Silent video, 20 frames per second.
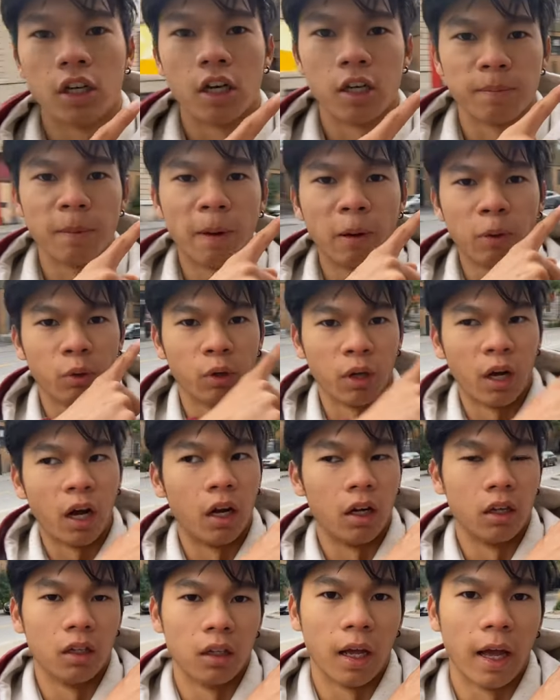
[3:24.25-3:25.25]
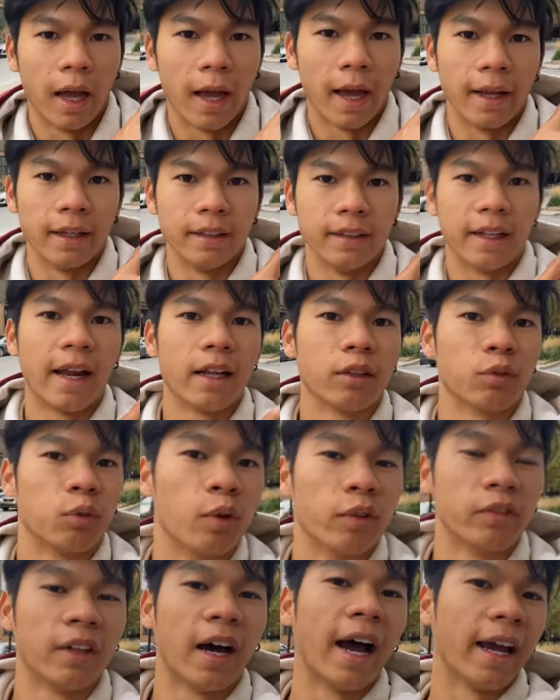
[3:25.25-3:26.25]
is Mount Royal, and that is
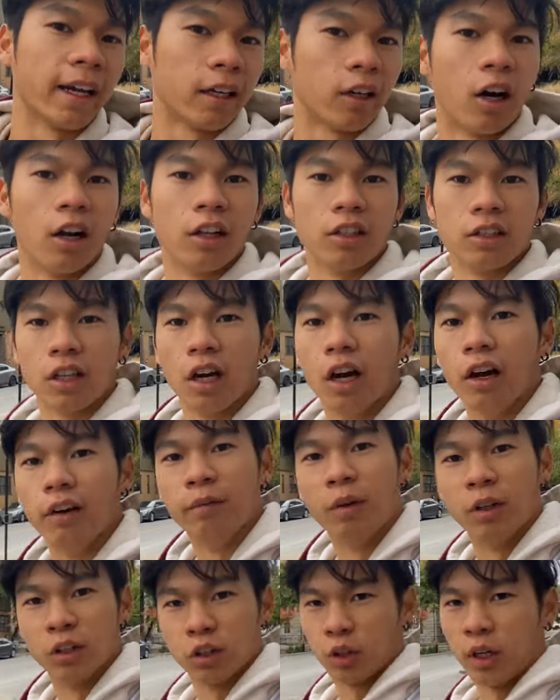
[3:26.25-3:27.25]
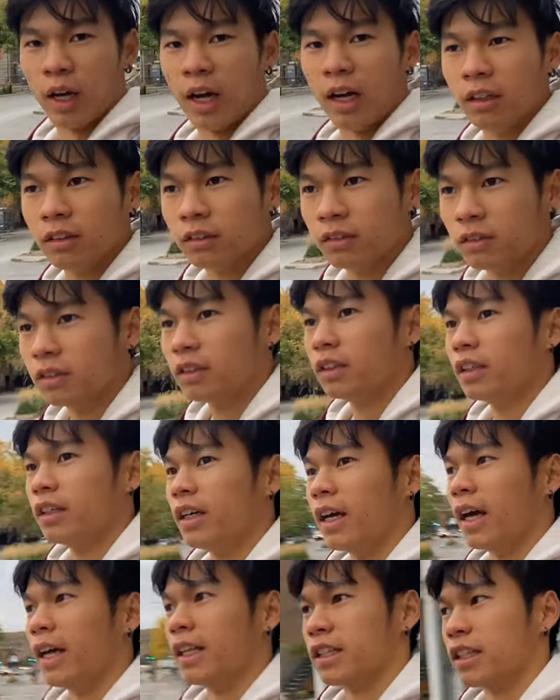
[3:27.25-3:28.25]
one of the icons of Montreal.
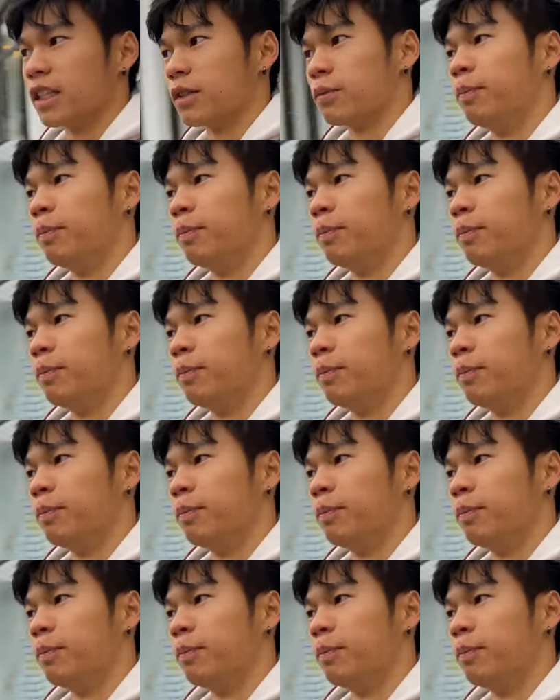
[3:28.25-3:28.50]
It's this